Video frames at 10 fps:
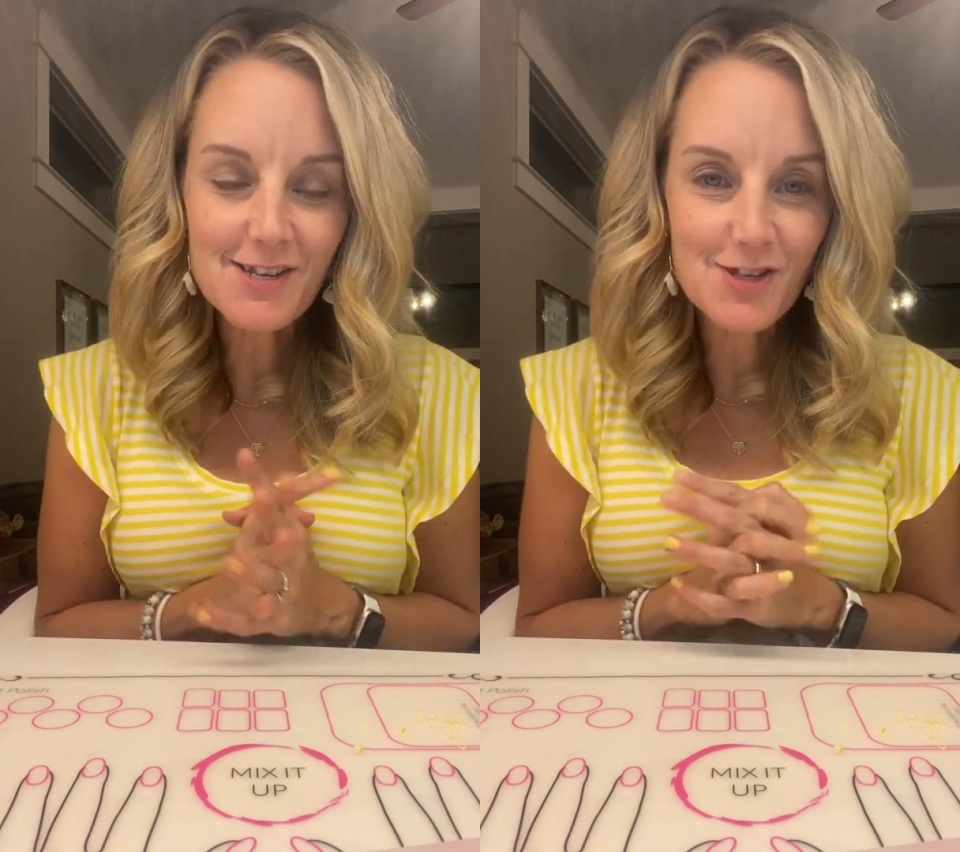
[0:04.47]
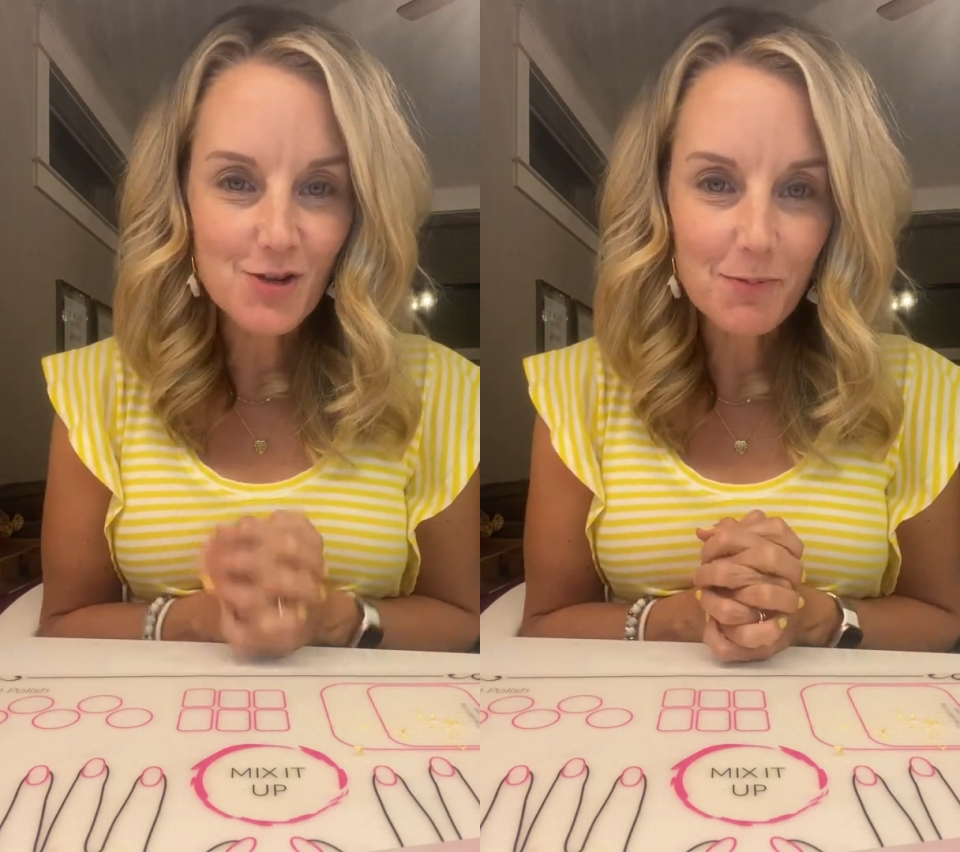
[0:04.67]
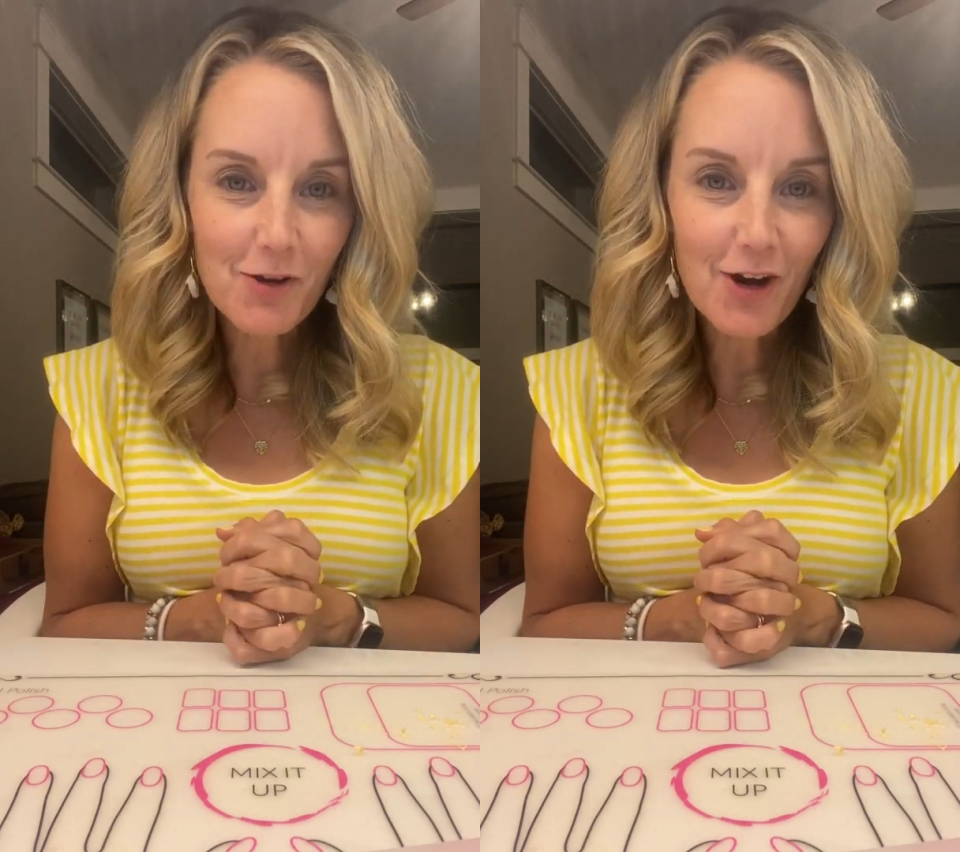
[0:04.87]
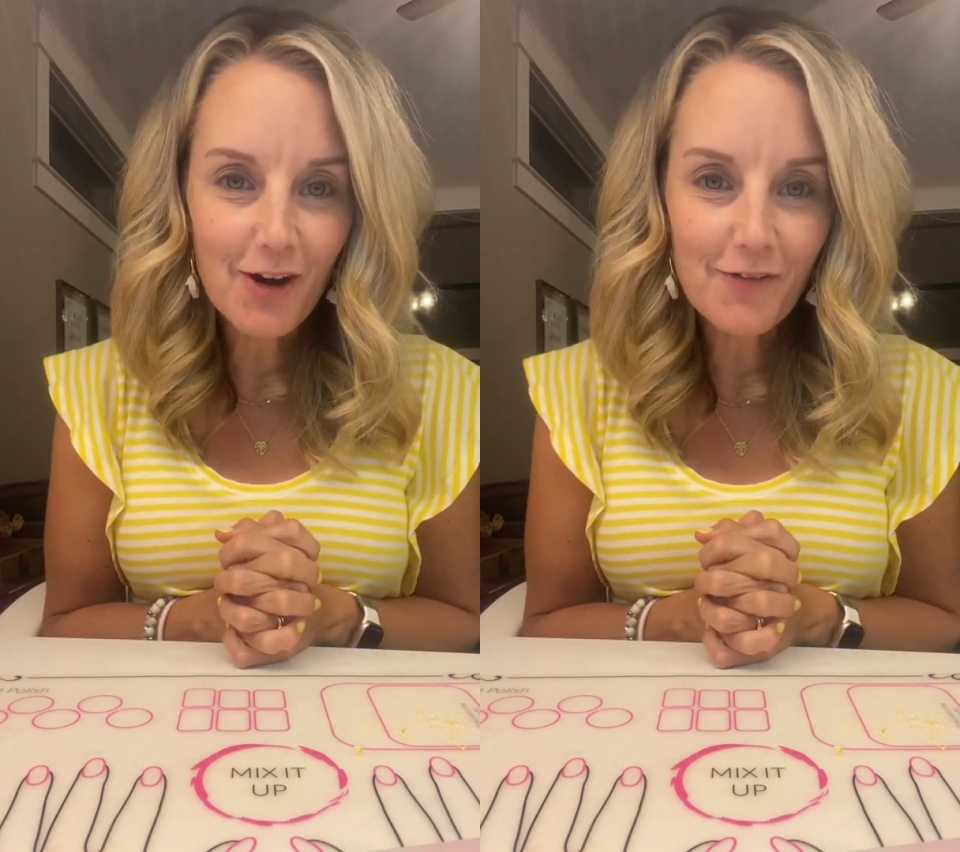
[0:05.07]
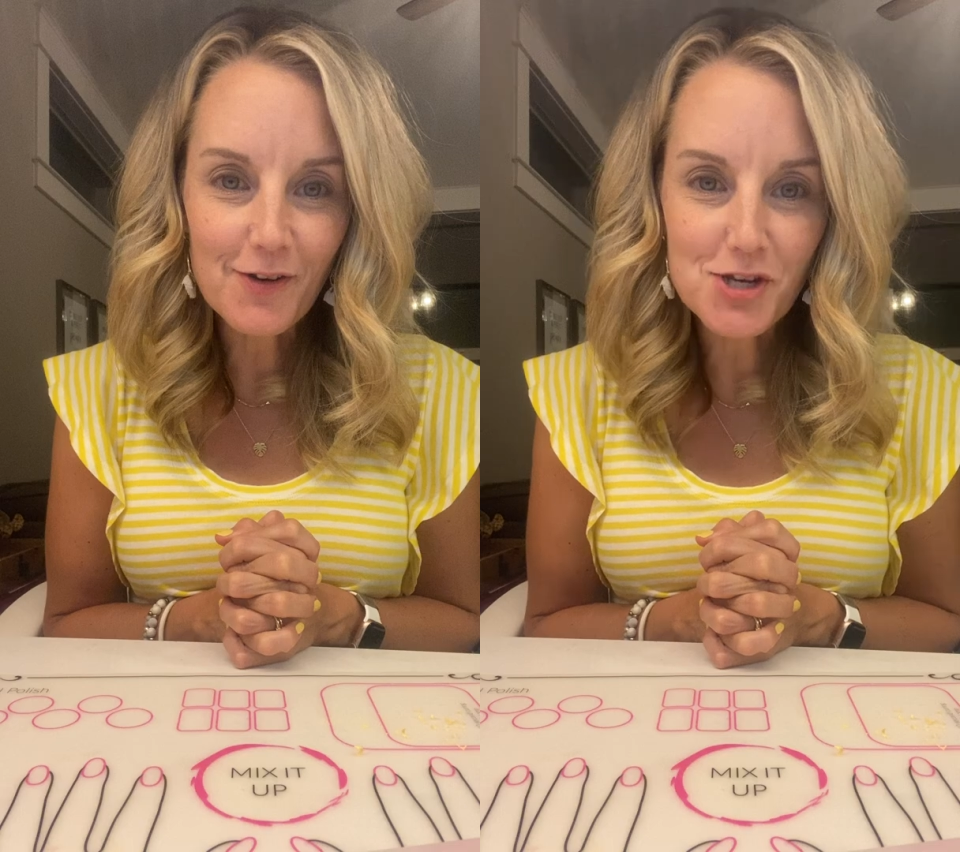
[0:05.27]

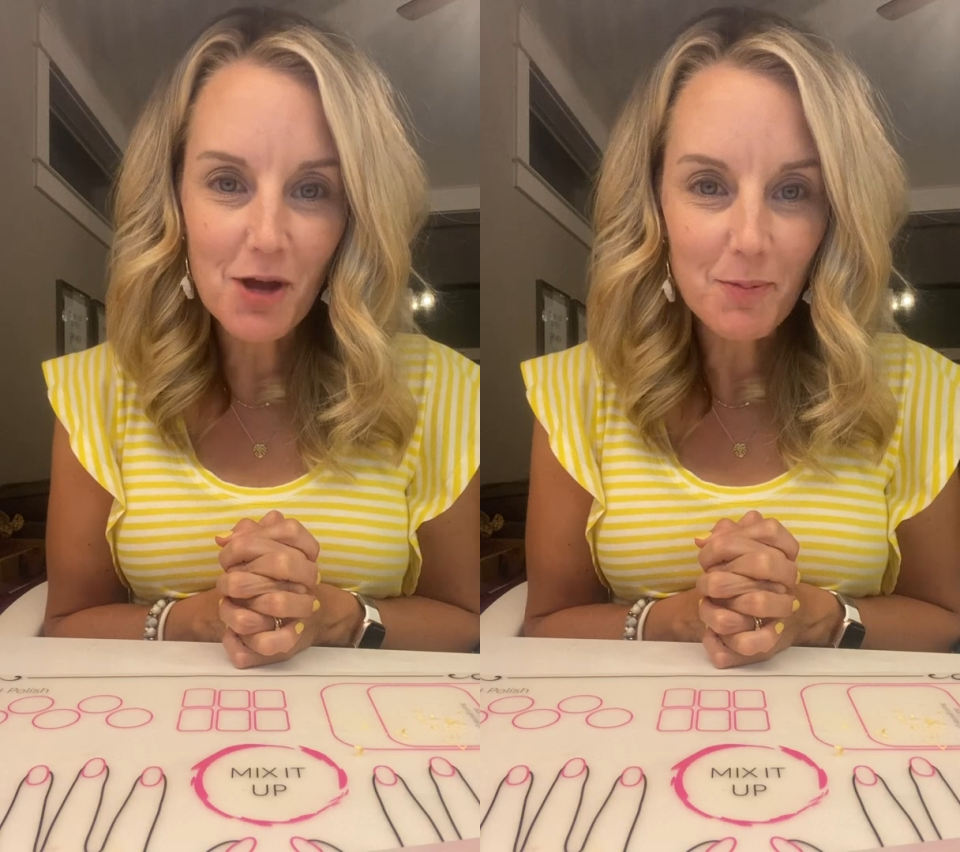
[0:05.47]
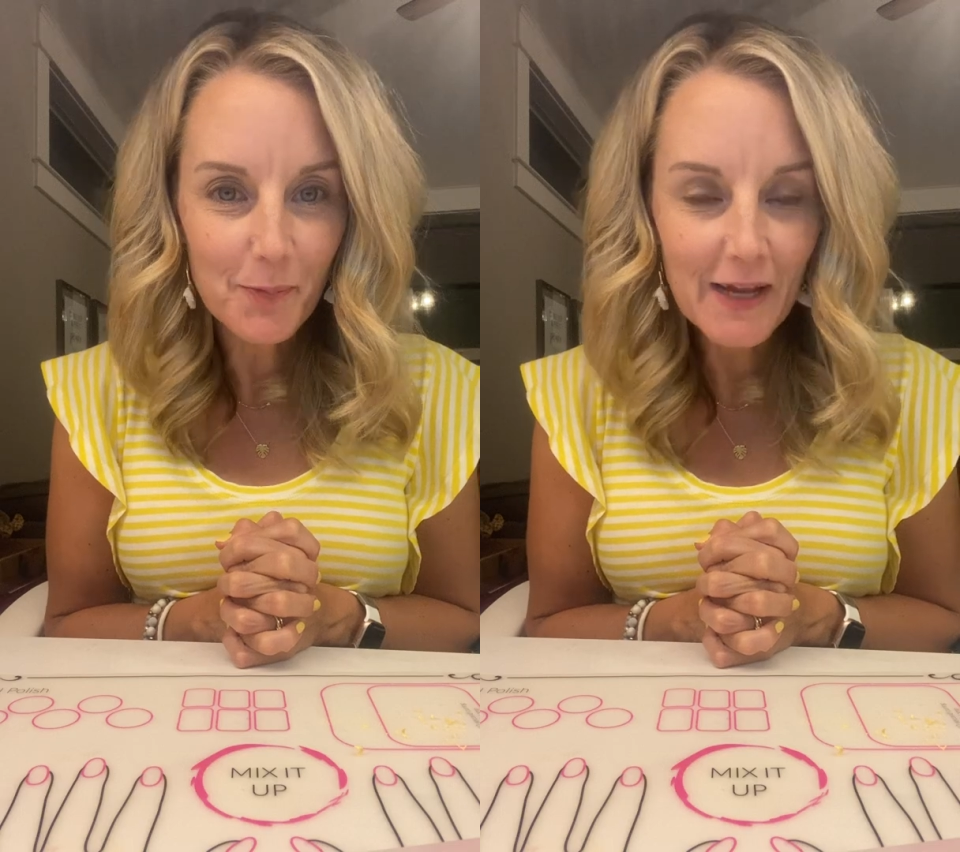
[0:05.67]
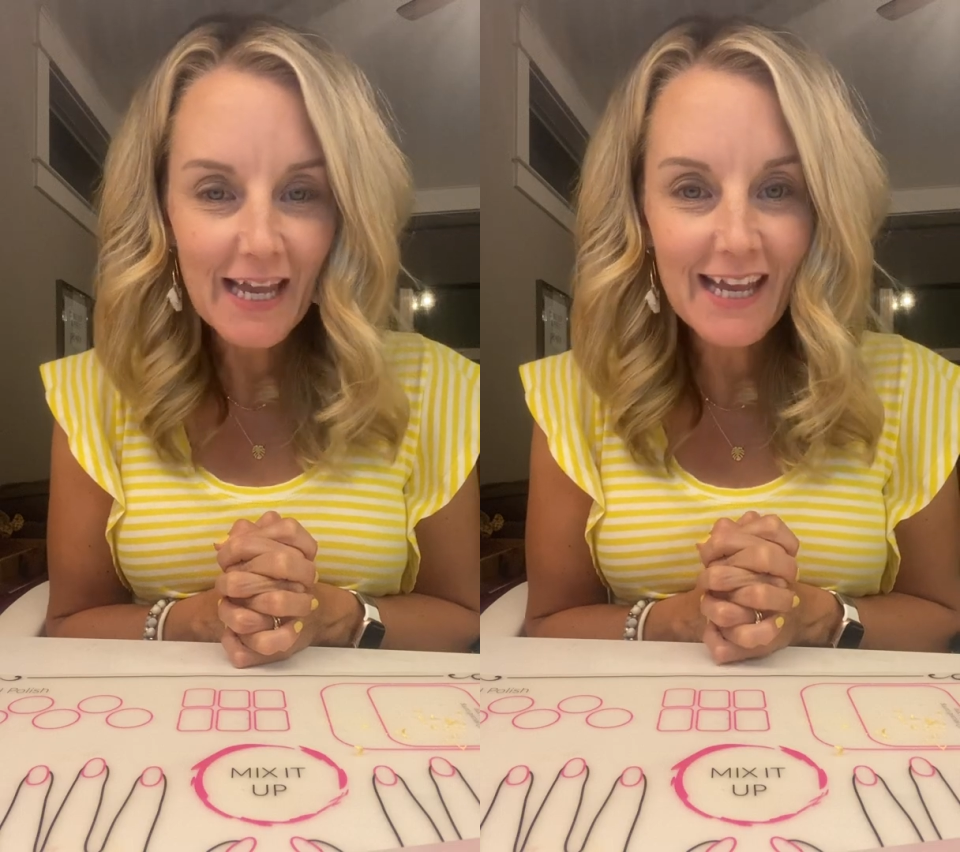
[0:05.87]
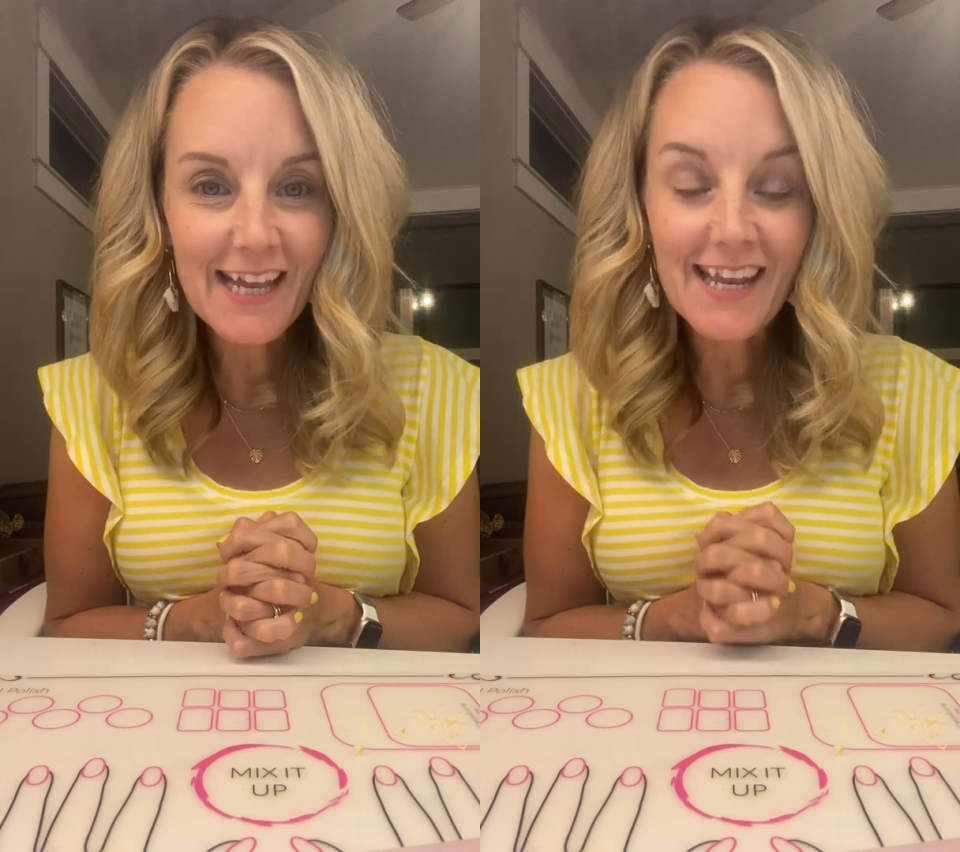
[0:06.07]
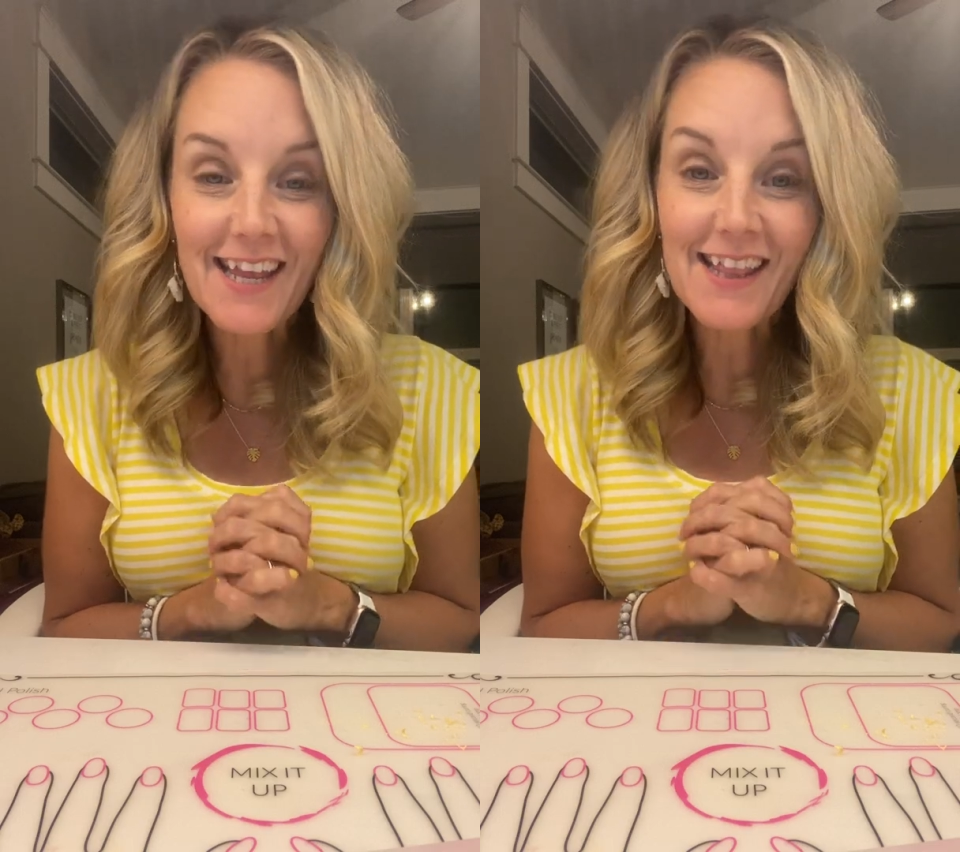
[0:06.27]
distributor for GelMoment
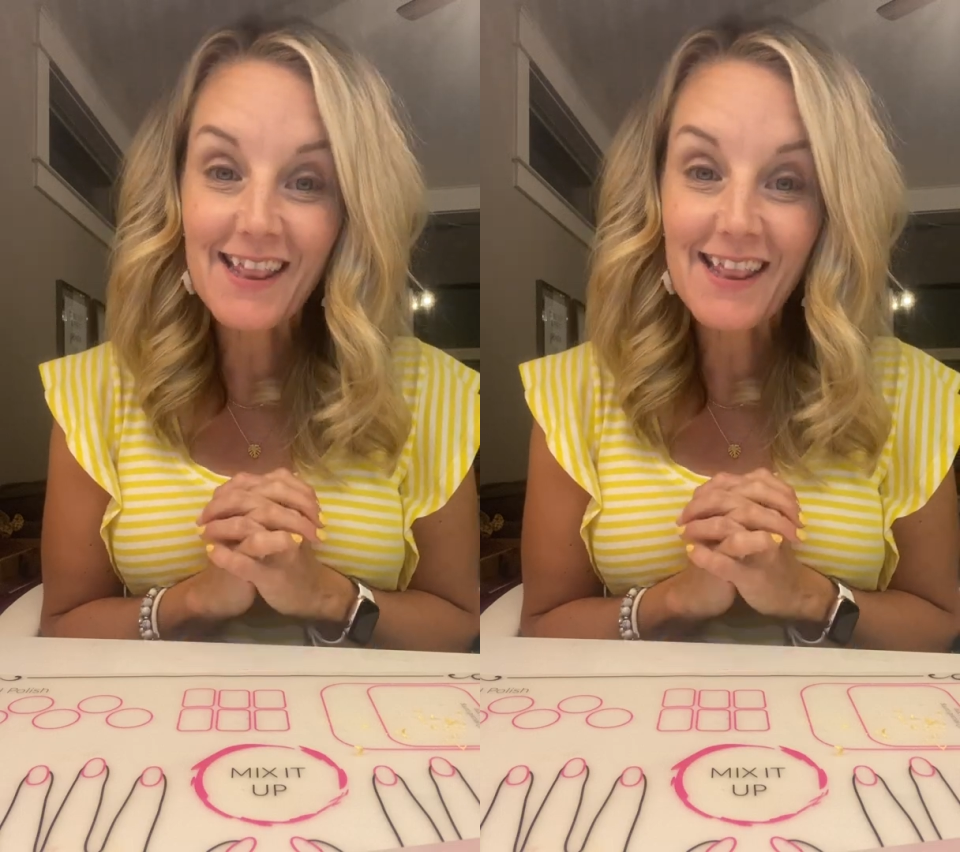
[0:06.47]
in